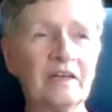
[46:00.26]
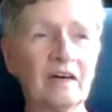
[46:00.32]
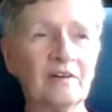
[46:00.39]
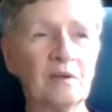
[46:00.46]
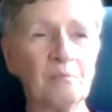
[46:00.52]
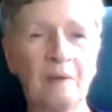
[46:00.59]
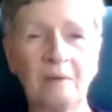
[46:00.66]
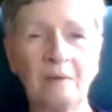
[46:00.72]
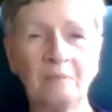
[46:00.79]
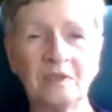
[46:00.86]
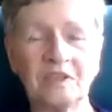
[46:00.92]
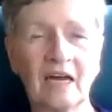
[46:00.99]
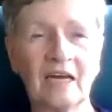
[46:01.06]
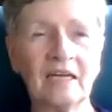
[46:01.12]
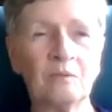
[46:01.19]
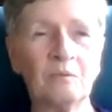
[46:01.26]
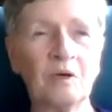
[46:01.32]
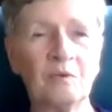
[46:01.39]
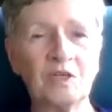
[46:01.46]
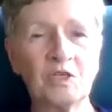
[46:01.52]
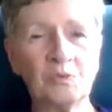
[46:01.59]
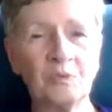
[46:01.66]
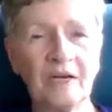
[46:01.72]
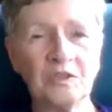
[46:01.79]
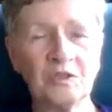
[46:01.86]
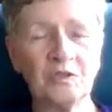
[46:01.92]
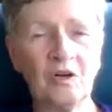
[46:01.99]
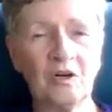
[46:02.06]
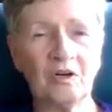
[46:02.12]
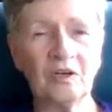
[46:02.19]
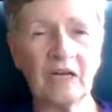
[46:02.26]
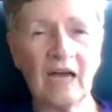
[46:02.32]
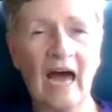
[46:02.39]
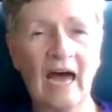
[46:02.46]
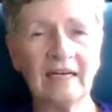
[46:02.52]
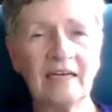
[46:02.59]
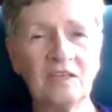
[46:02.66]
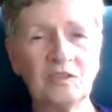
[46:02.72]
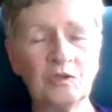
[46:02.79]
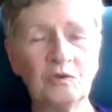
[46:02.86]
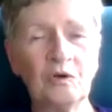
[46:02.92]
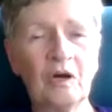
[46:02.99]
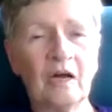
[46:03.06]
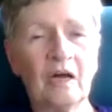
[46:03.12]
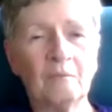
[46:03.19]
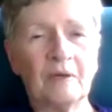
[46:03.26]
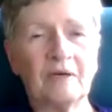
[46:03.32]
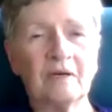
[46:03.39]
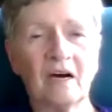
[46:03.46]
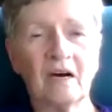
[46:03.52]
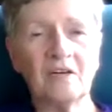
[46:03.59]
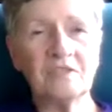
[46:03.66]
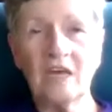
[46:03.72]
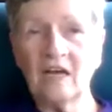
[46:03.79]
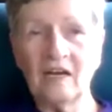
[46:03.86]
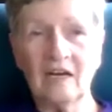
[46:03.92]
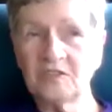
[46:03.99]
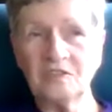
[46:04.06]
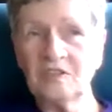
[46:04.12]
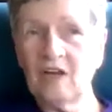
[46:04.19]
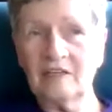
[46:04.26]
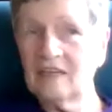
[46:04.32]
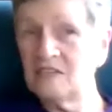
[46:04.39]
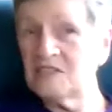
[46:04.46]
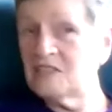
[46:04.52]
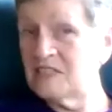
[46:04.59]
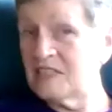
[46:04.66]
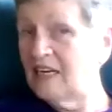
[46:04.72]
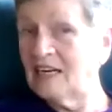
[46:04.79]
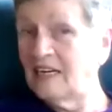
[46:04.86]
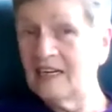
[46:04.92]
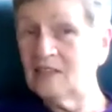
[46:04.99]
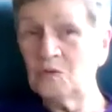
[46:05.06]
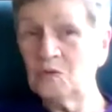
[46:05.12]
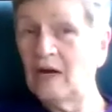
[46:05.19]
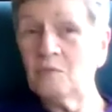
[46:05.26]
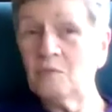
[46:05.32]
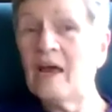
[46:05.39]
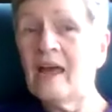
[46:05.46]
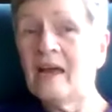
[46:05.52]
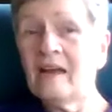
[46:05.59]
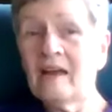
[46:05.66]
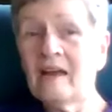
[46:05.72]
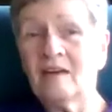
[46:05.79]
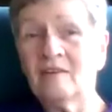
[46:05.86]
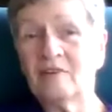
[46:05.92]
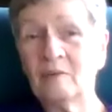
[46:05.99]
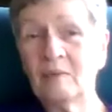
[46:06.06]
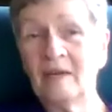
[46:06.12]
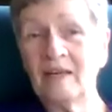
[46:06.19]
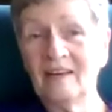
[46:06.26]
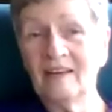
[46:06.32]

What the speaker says: other people telling me which way to look. I need to, because it's not necessarily the right way for me.